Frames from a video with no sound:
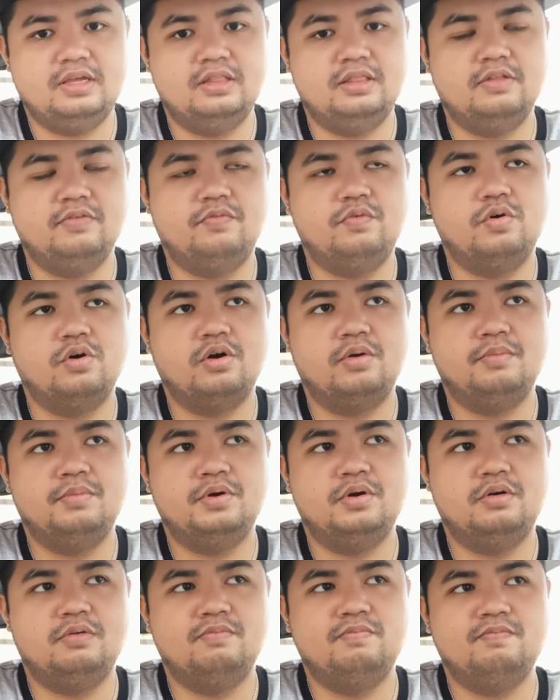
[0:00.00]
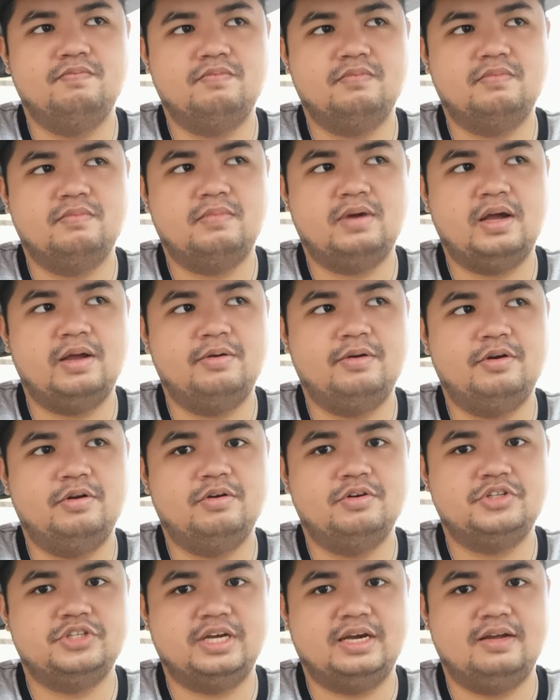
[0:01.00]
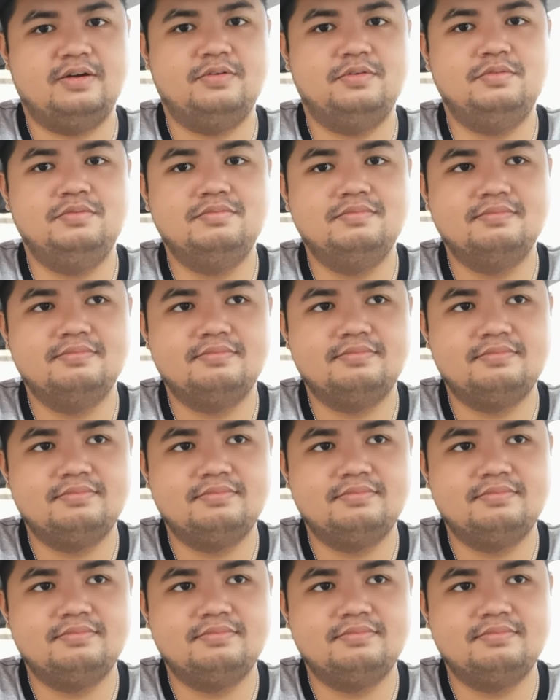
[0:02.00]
in the form of, I don't know, shadow.